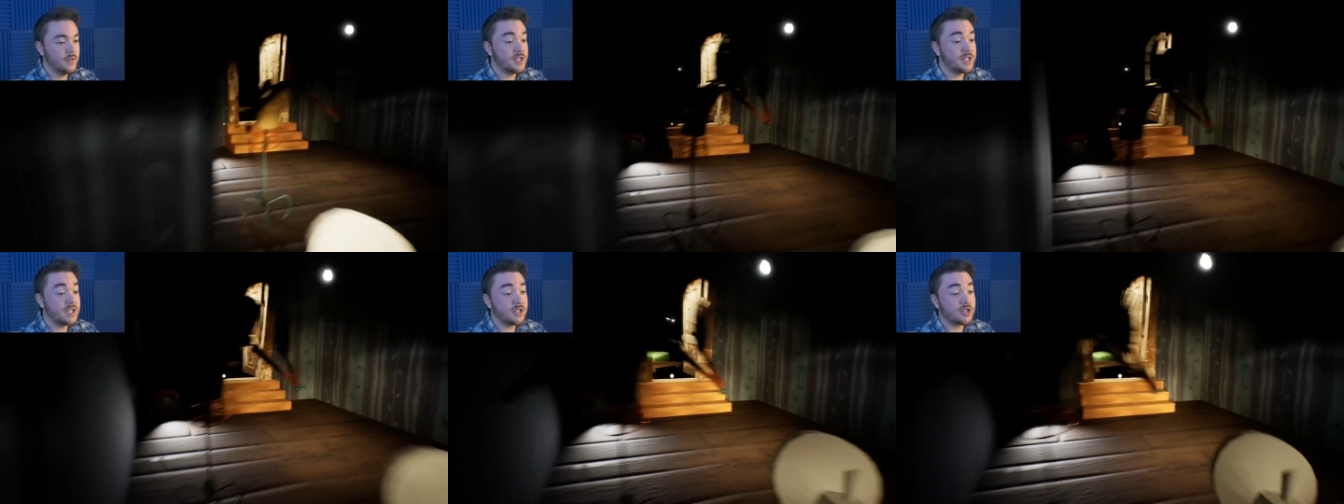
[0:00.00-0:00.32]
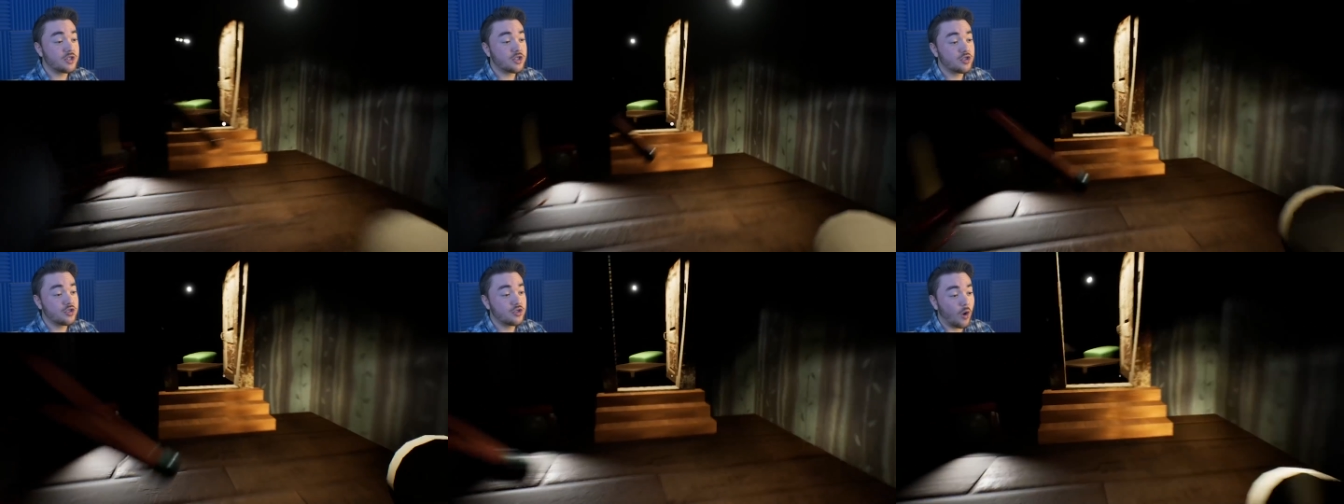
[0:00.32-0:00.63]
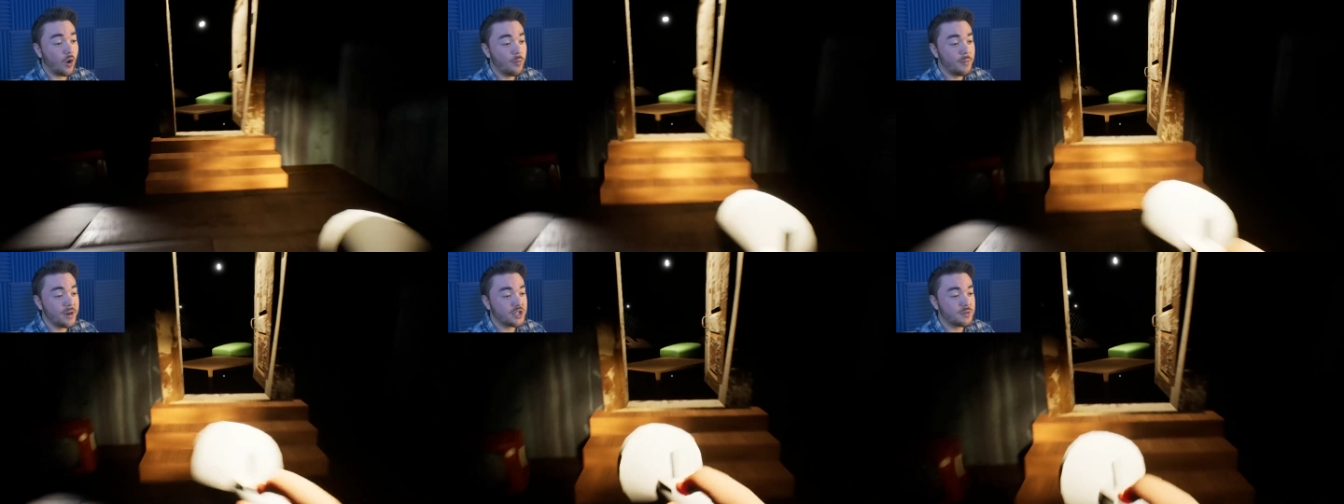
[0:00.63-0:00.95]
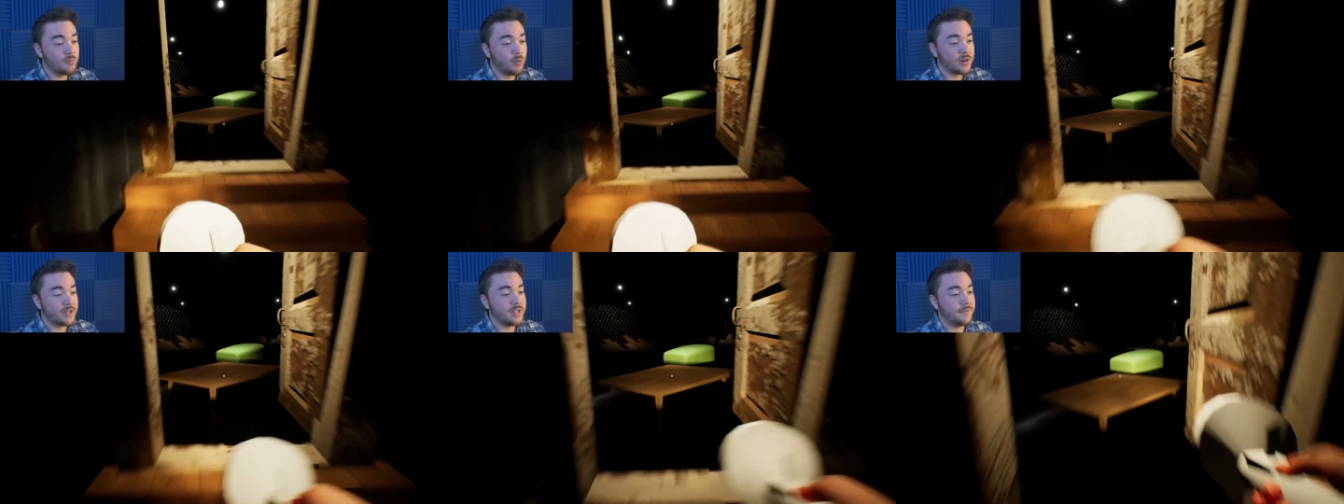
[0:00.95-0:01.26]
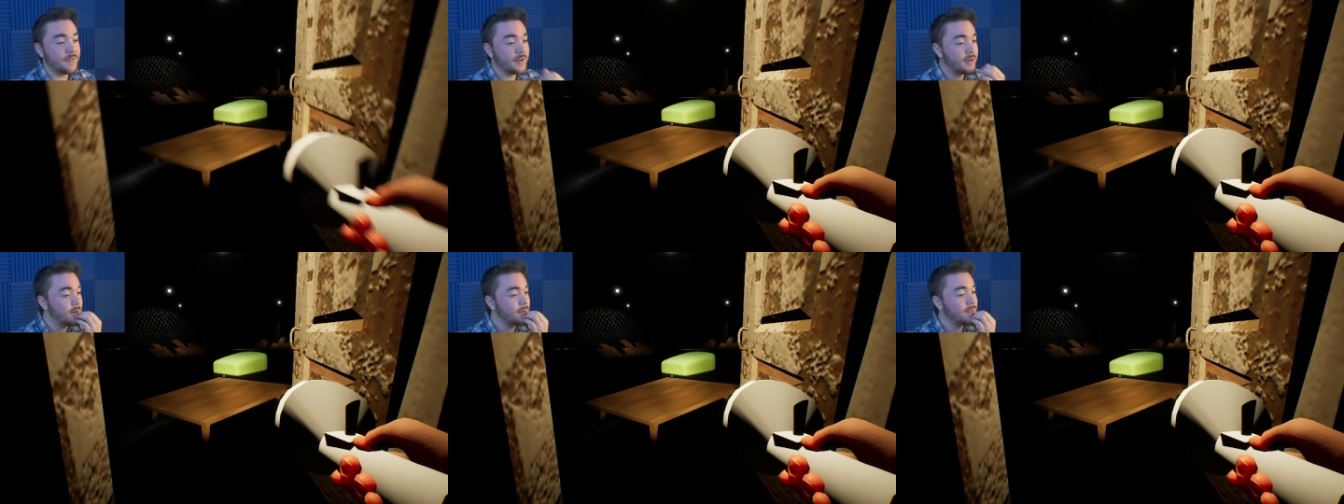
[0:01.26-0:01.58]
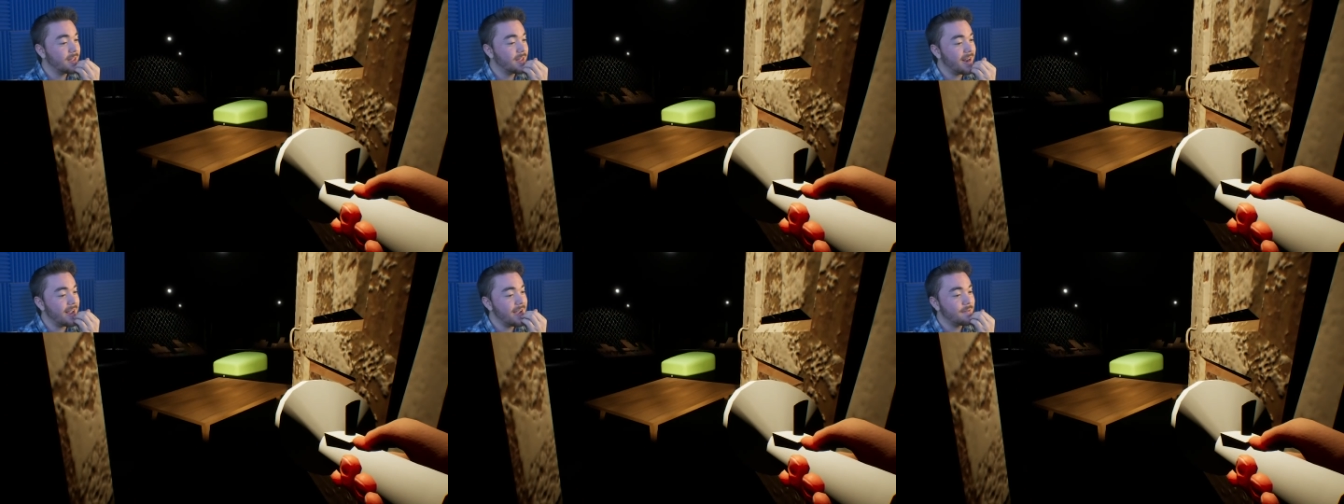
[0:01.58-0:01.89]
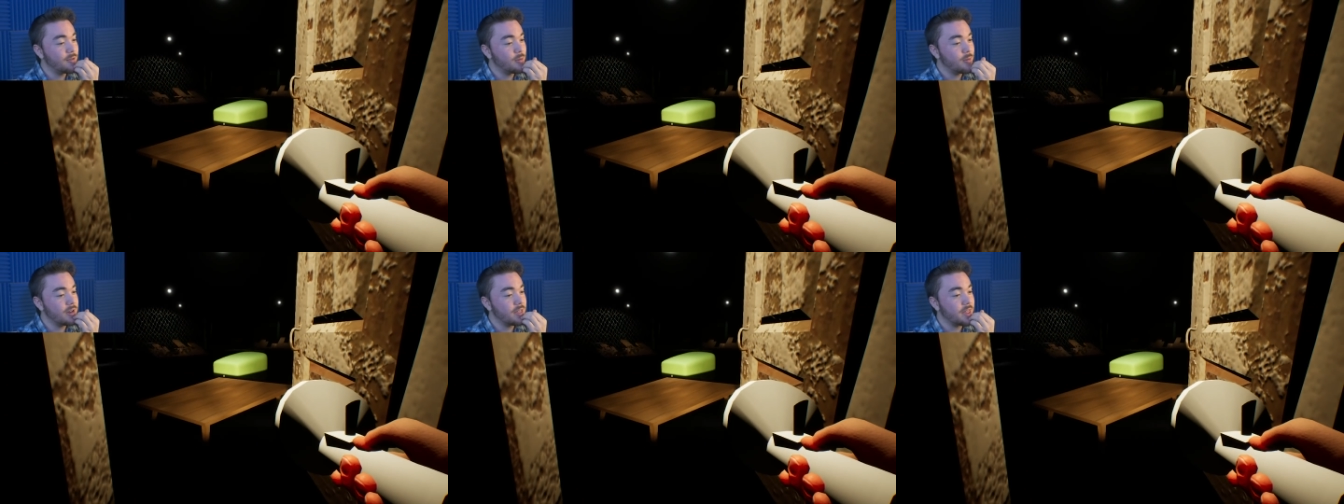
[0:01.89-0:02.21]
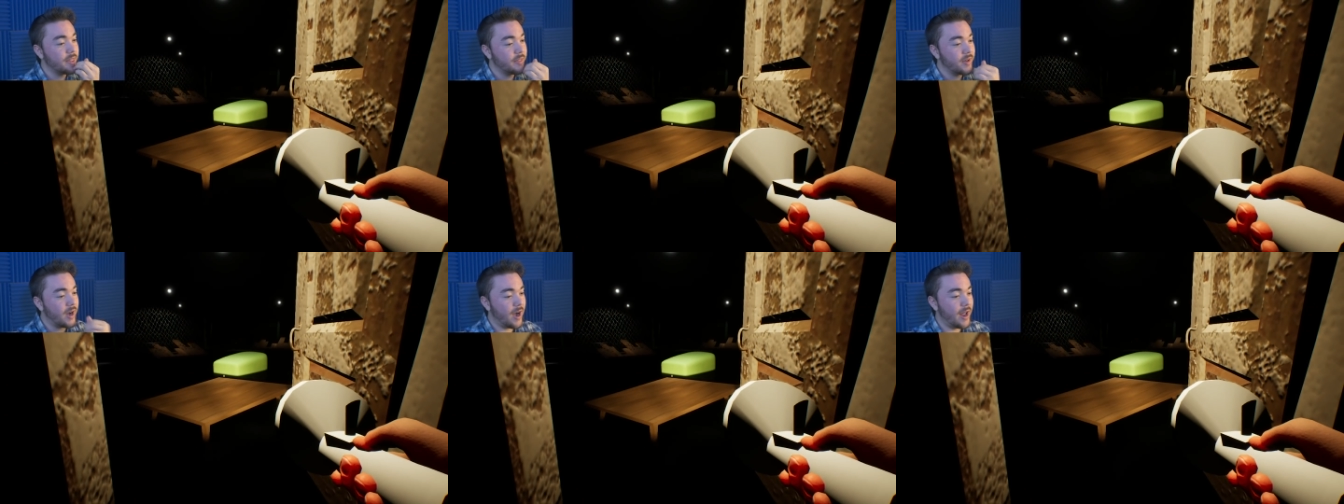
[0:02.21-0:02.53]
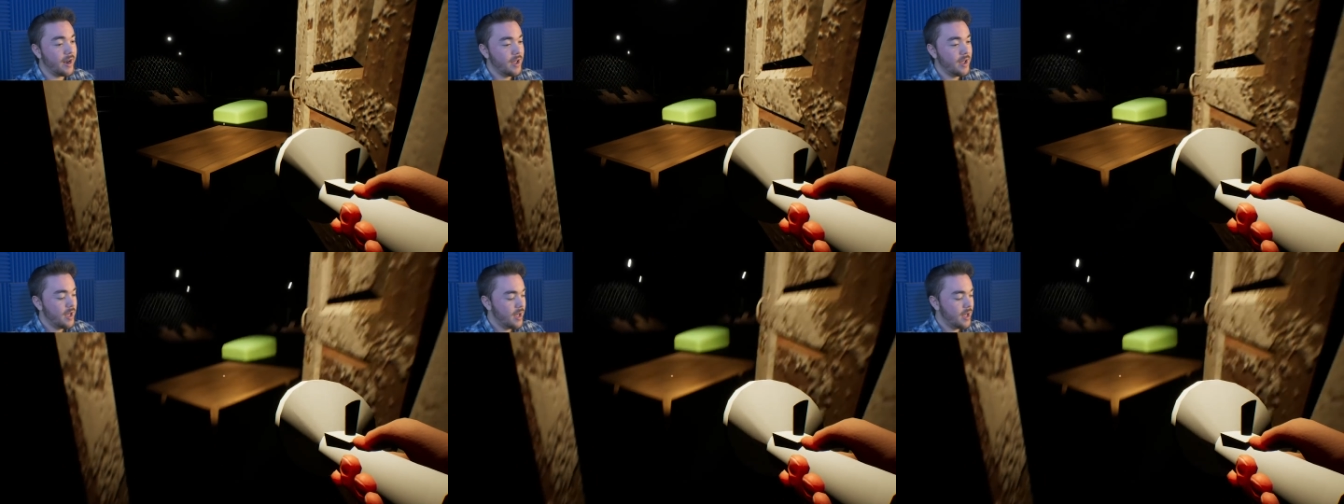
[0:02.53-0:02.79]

This is so much more difficult than I ever would have thought.